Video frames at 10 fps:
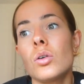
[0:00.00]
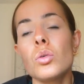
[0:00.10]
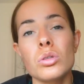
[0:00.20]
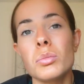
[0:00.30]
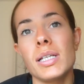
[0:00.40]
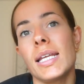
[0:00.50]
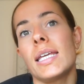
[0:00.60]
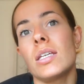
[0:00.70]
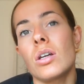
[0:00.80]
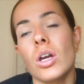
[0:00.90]

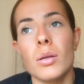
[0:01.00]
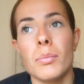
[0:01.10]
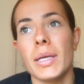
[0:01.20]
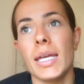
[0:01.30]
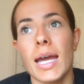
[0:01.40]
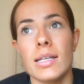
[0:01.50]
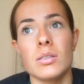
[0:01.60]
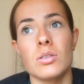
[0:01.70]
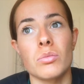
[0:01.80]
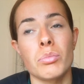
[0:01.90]
ultimately you're going to be
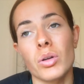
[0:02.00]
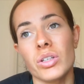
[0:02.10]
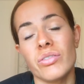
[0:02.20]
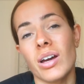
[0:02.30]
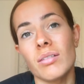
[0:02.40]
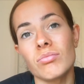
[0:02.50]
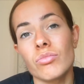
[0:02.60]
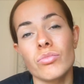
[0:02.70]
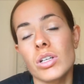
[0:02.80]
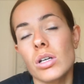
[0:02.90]
adding body fat
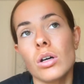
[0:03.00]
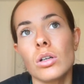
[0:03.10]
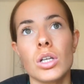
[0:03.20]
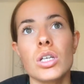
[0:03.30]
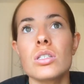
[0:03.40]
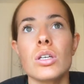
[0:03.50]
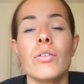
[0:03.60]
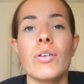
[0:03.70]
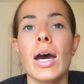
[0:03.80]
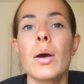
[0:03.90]
regardless
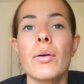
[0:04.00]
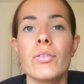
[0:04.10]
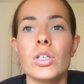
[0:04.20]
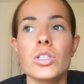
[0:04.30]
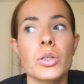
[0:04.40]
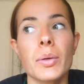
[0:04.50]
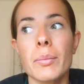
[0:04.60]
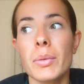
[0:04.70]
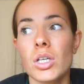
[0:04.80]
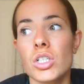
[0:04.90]
of however you do
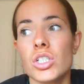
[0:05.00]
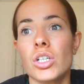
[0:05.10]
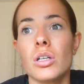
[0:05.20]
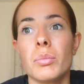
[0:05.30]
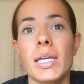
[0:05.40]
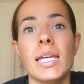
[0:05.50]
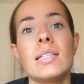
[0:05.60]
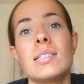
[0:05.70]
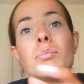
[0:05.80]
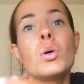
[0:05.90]
it because you're going to be
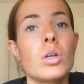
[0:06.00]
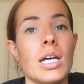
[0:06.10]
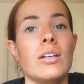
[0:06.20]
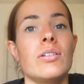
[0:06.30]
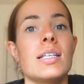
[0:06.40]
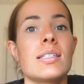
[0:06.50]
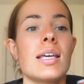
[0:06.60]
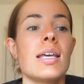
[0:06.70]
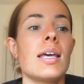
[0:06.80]
eating more calories